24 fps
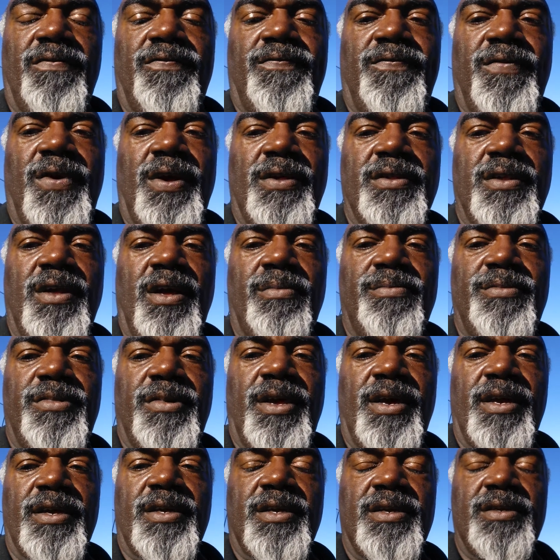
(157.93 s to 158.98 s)
further up,
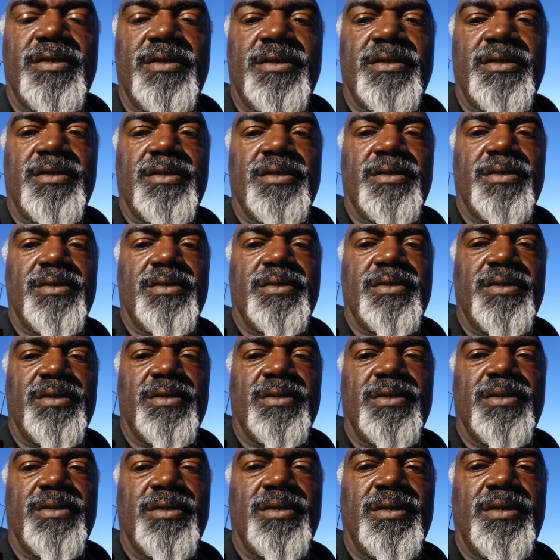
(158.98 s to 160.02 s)
like in
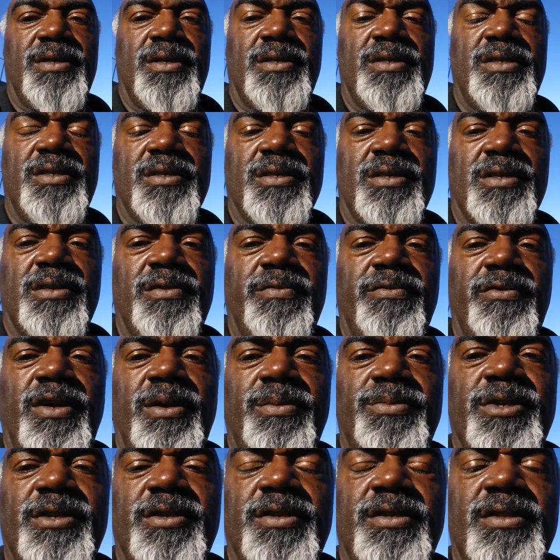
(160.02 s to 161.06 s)
the
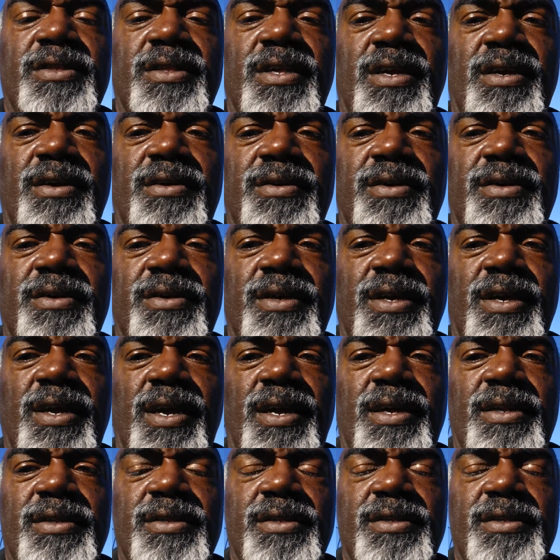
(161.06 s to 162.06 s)
Caribbean area,